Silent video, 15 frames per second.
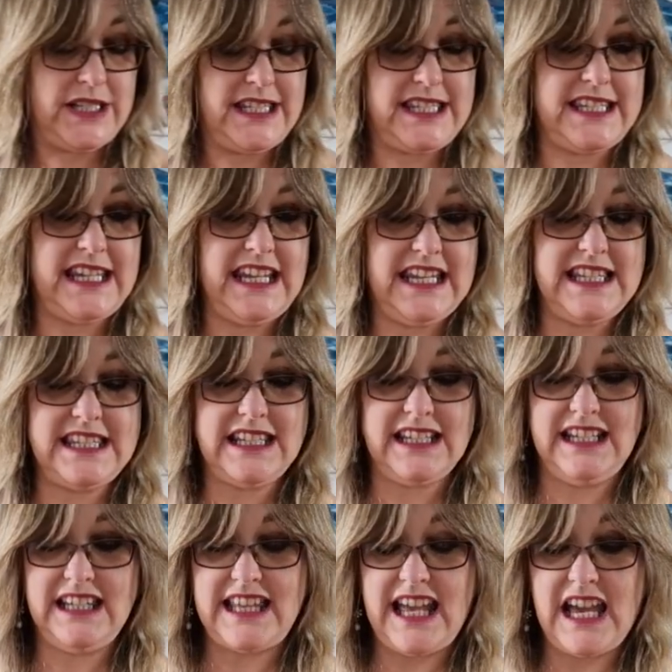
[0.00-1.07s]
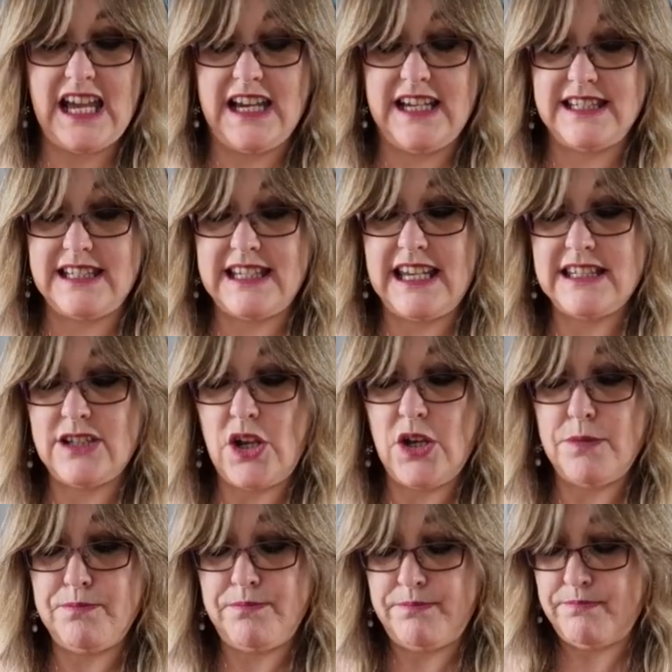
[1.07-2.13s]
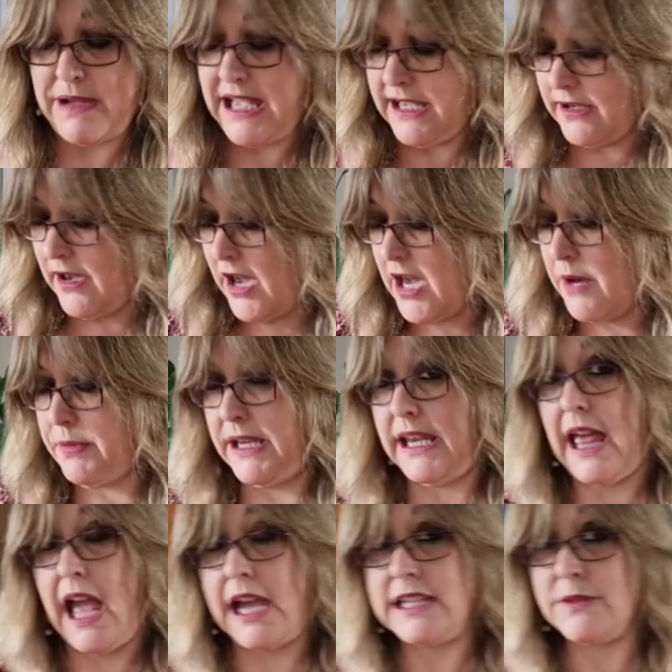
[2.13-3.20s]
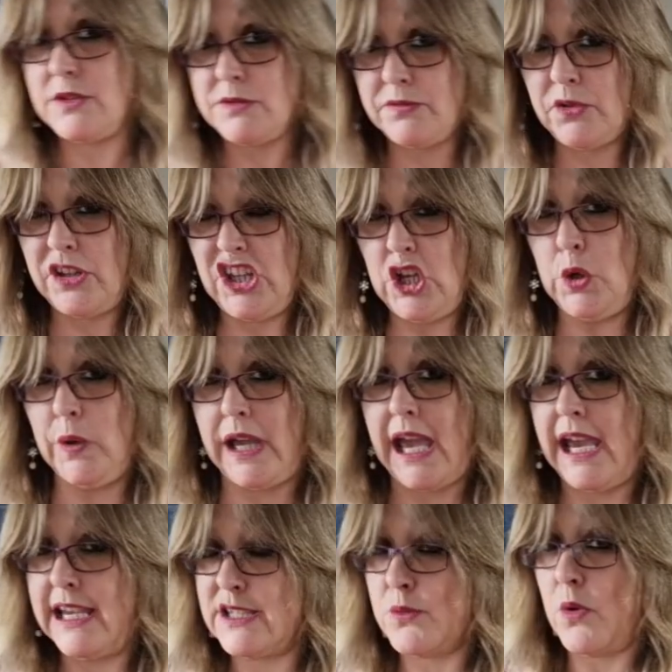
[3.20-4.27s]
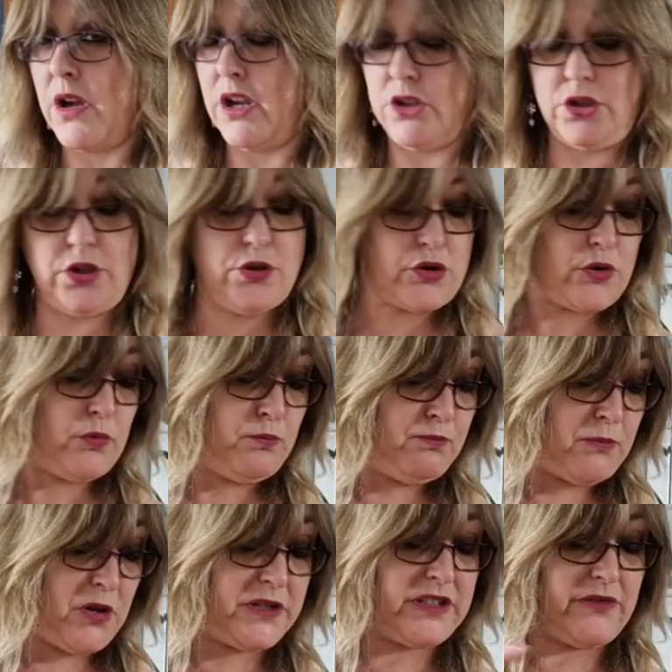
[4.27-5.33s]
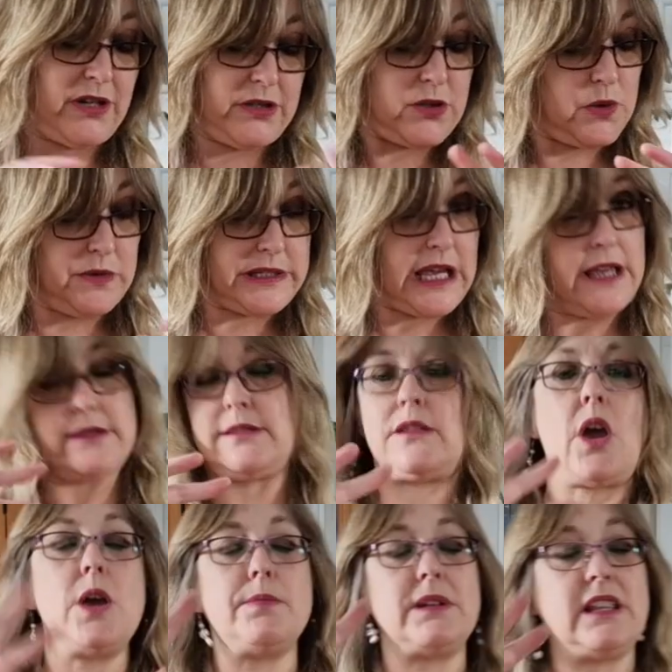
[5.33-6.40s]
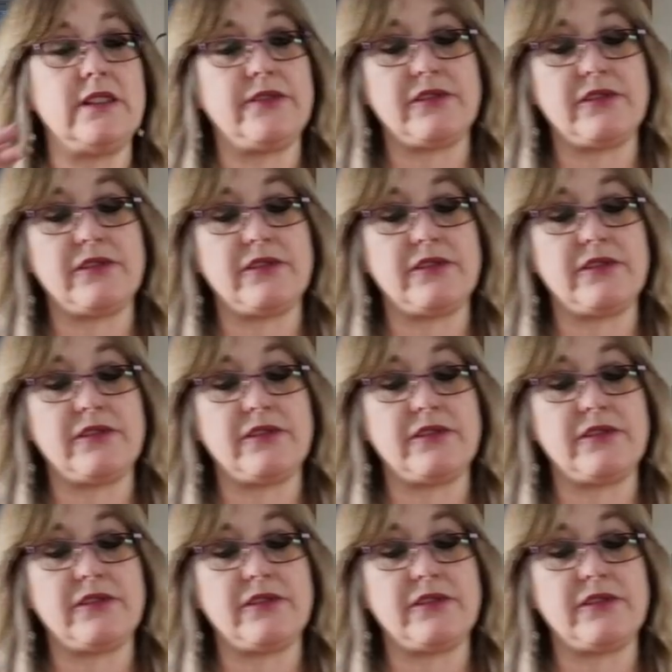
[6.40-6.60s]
can see inside the house. I say it's a back opening house, which for the UK is quite unusual. Most of our dolls' houses are open at the